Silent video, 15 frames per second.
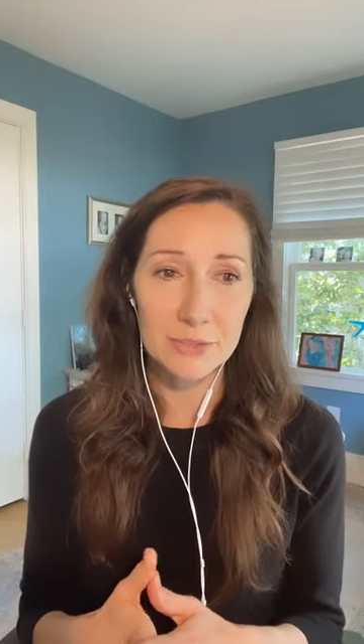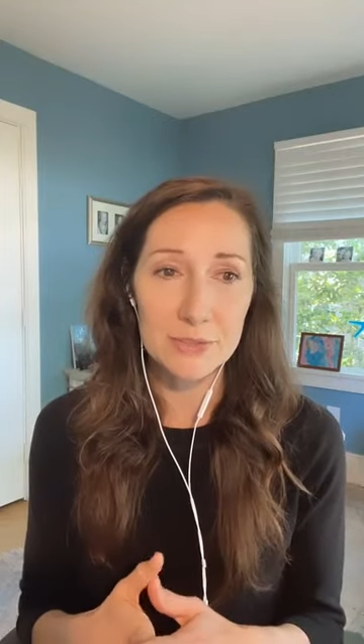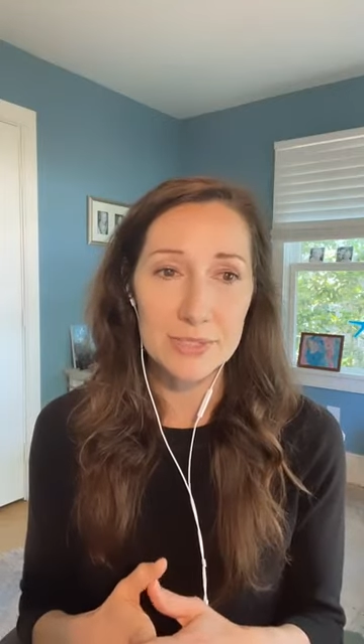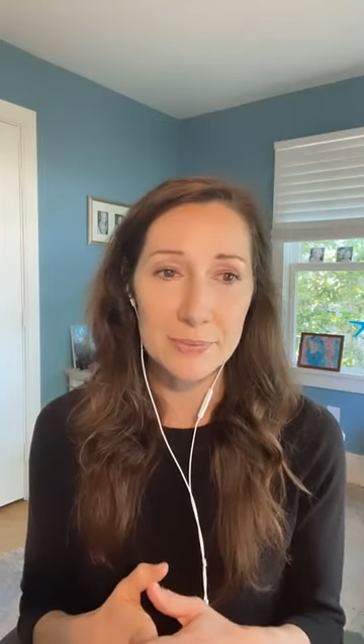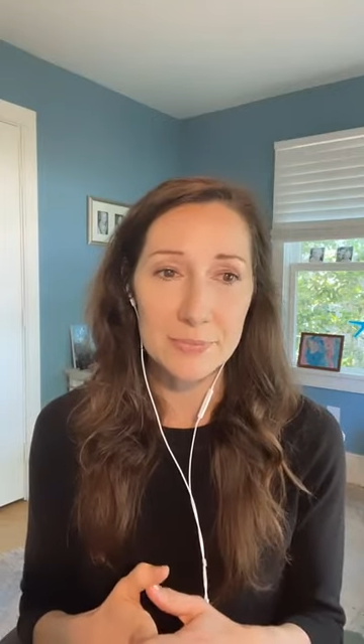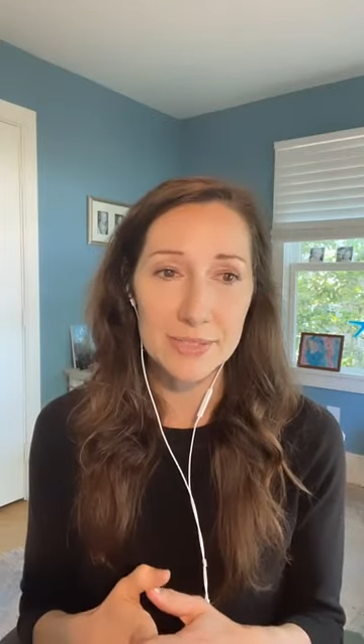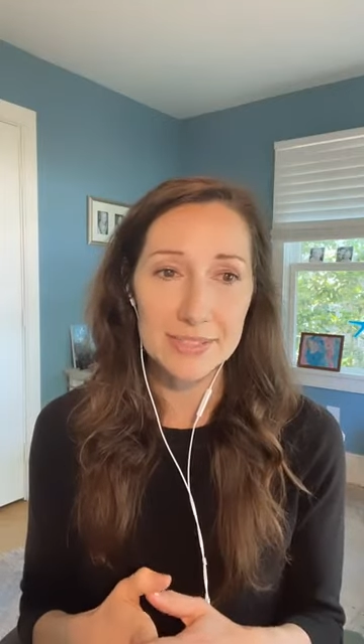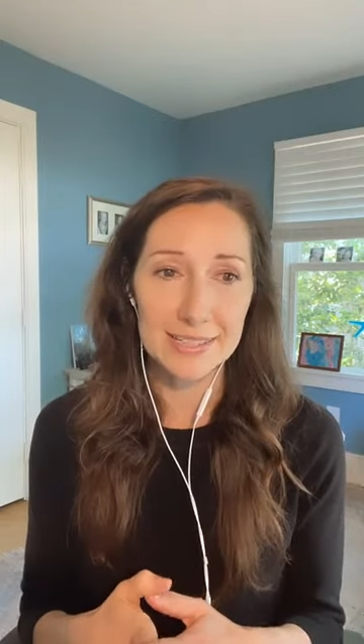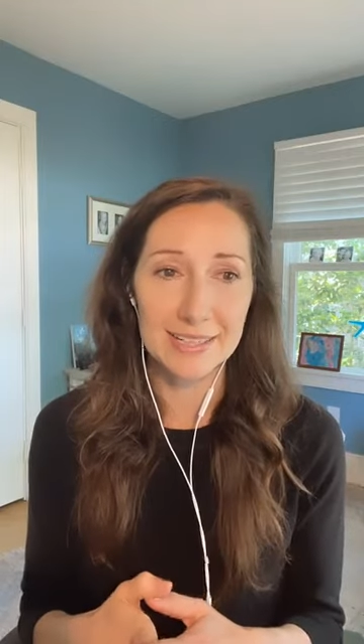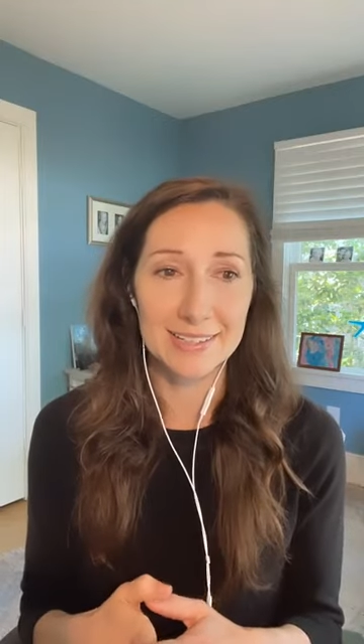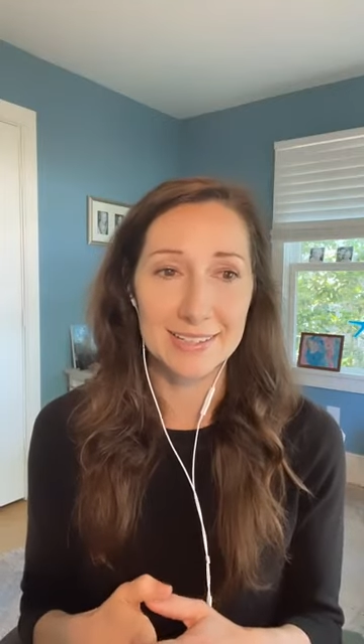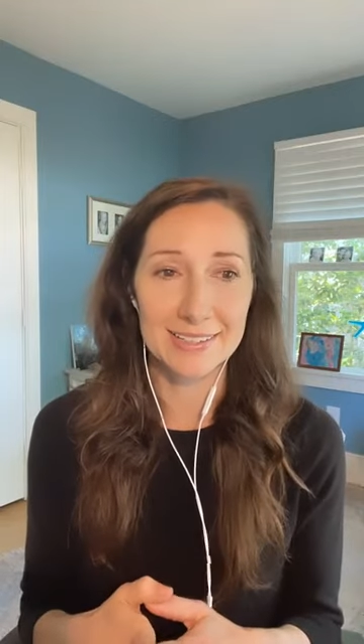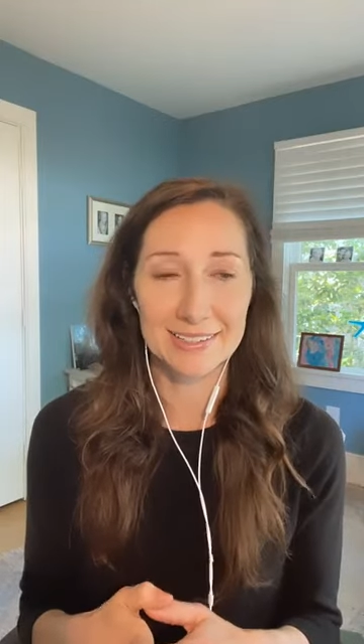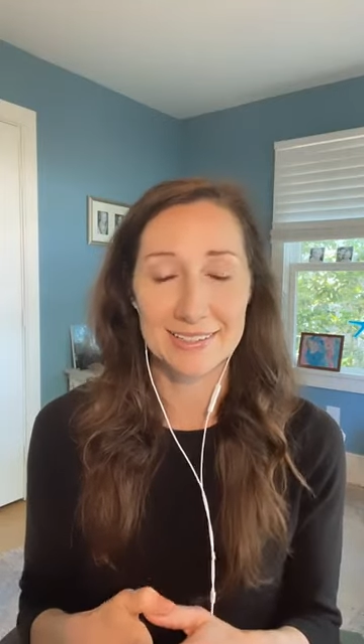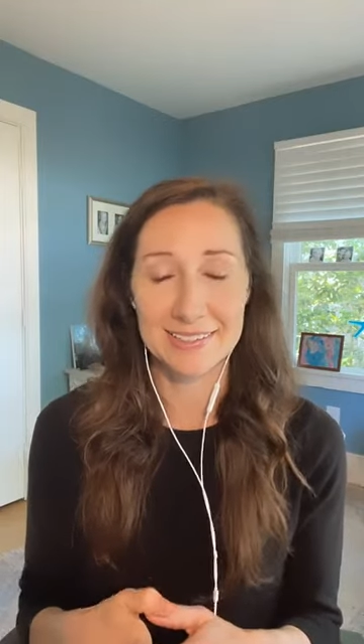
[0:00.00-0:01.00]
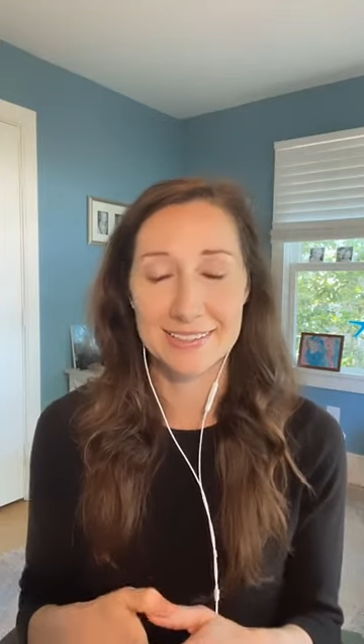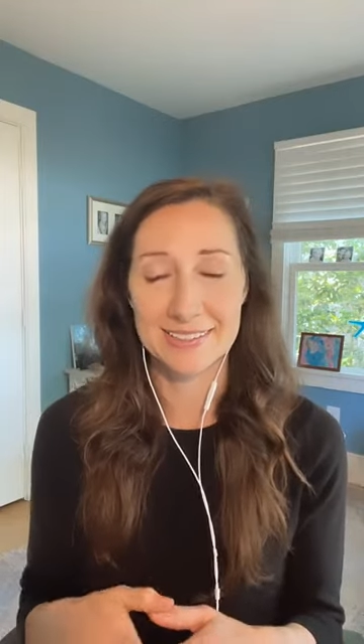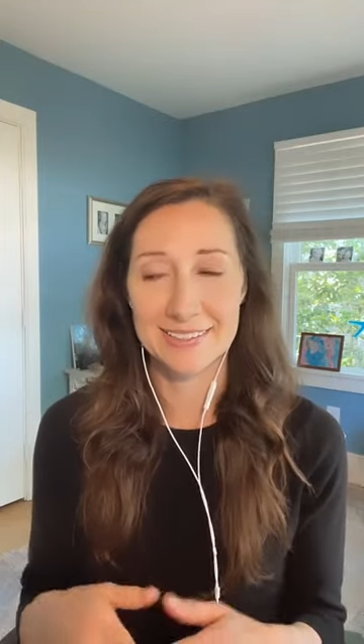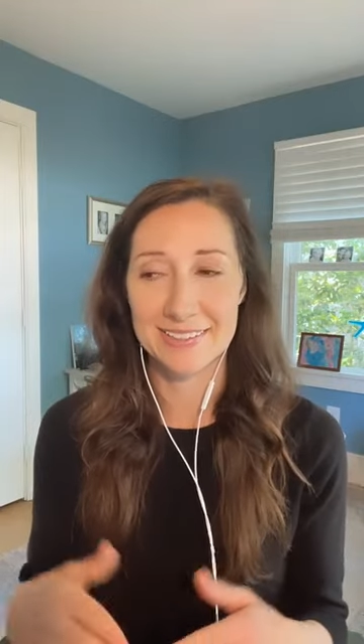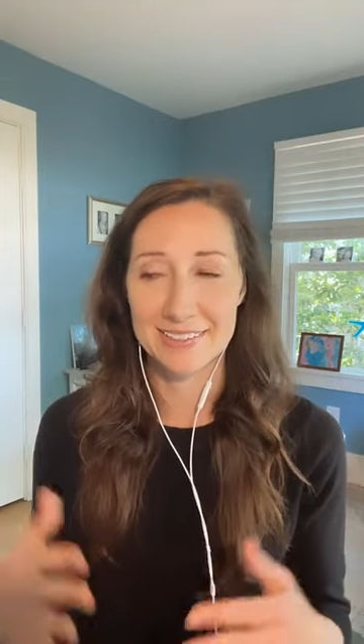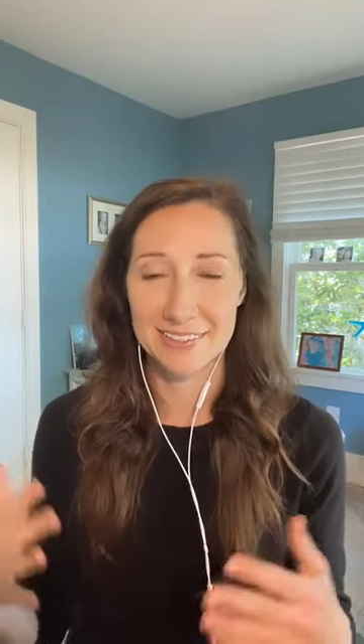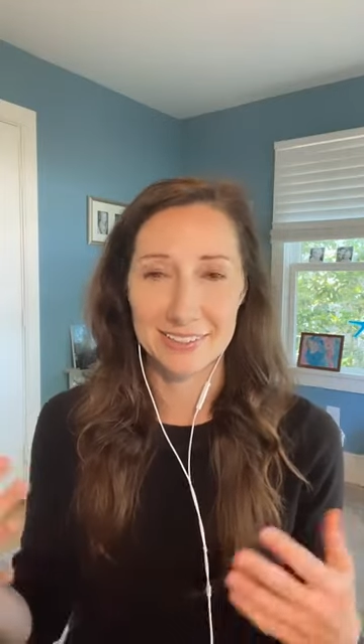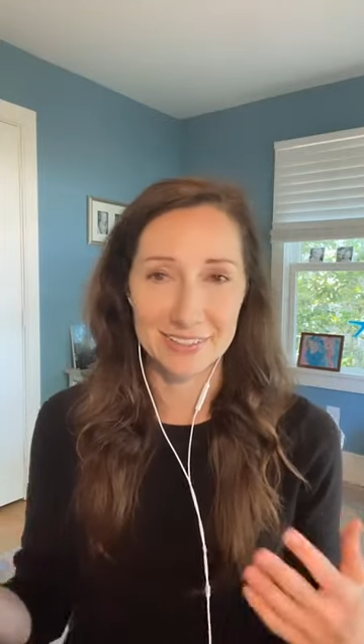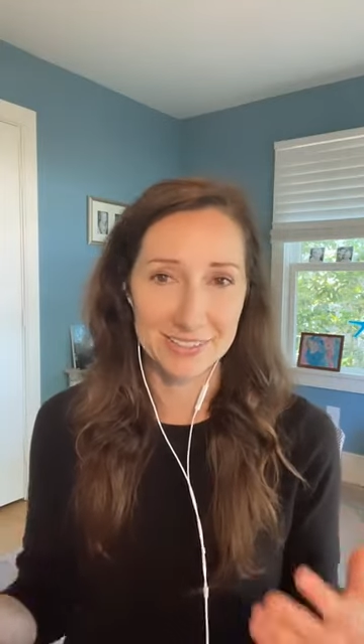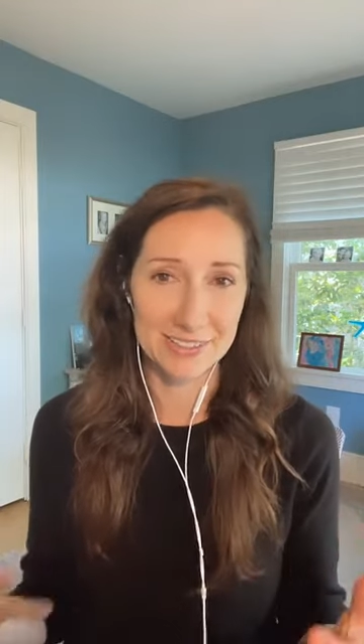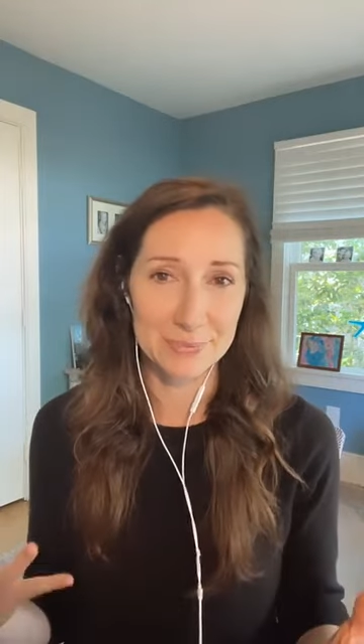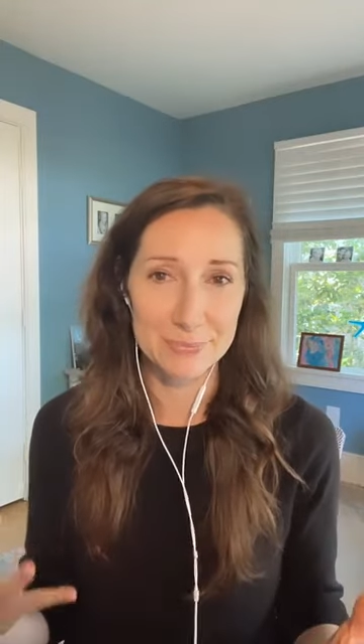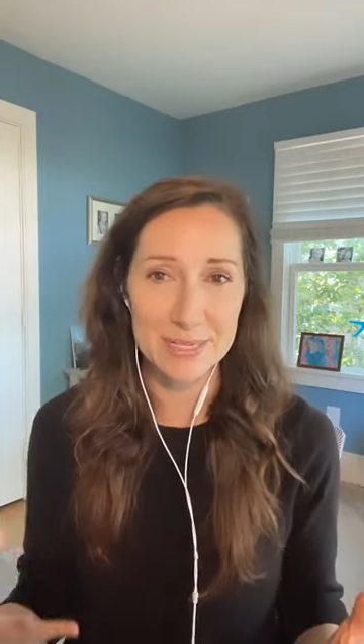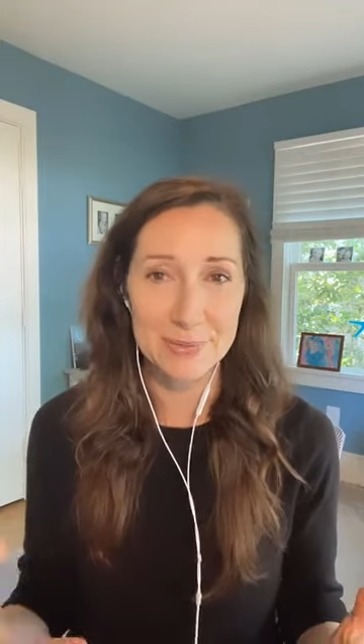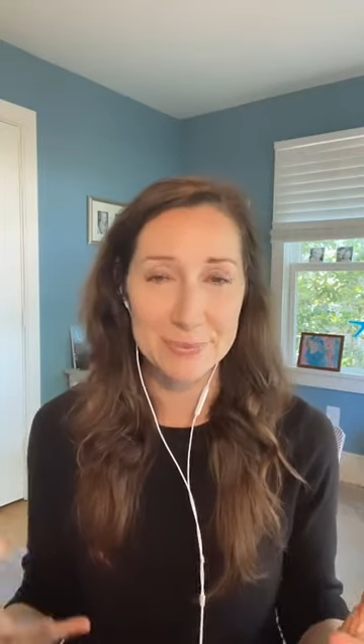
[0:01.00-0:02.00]
something that
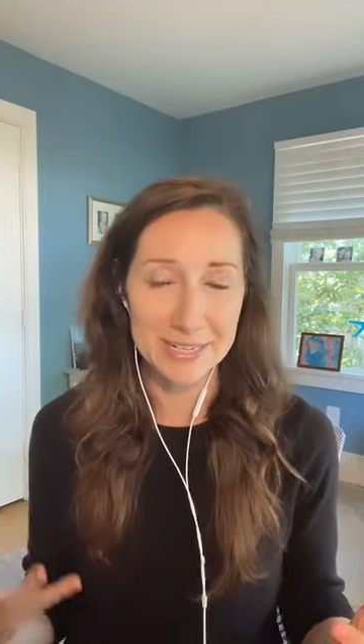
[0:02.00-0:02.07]
comes up,